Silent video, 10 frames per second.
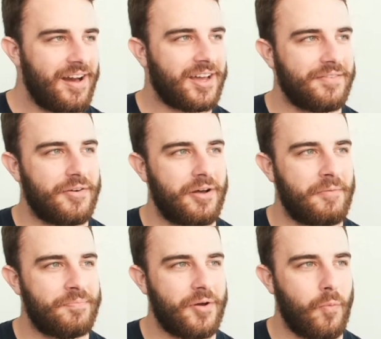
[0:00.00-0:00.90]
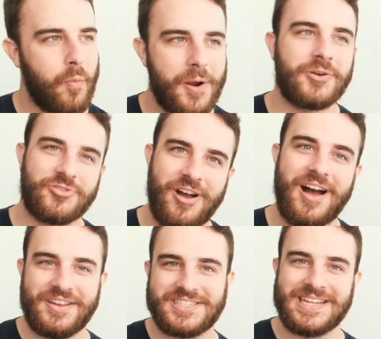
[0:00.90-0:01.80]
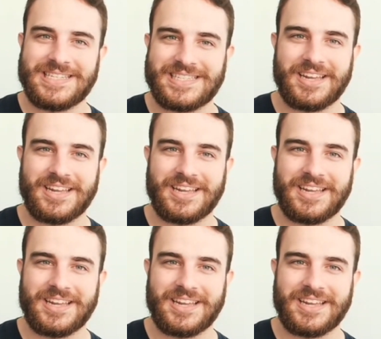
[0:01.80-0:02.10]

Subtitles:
Kind of a weird try in a sense,